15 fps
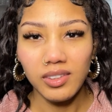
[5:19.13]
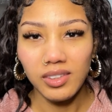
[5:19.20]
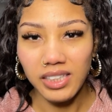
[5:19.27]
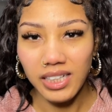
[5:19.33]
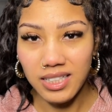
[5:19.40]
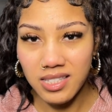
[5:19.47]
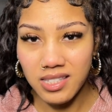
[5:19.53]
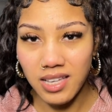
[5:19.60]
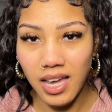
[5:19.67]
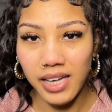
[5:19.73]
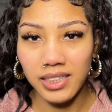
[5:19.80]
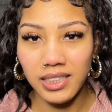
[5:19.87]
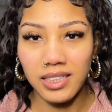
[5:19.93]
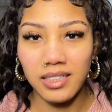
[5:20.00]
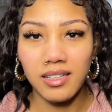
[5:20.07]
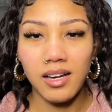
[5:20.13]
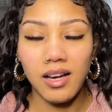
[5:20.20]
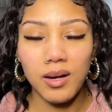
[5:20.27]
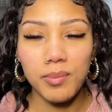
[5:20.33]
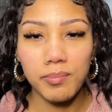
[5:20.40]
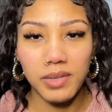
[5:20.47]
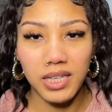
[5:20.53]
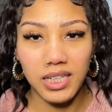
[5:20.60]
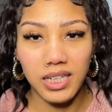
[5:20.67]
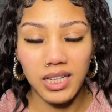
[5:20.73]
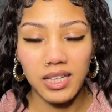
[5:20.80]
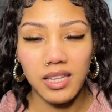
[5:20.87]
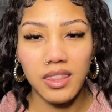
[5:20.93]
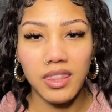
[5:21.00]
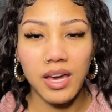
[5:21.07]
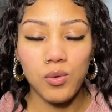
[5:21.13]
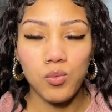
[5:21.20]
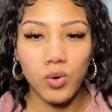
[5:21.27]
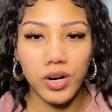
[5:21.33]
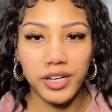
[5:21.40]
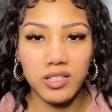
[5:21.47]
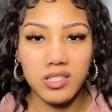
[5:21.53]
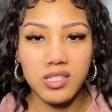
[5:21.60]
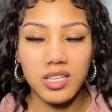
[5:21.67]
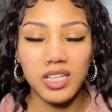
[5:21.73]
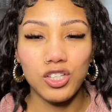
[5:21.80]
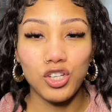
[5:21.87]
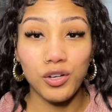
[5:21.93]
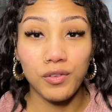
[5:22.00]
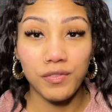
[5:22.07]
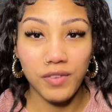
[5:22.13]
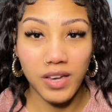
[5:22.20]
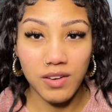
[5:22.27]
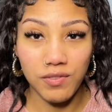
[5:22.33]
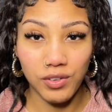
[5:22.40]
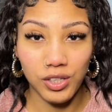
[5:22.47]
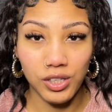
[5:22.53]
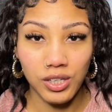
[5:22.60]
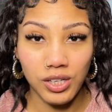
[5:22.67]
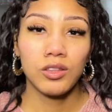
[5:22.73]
Assign it a meaning that works in your favor.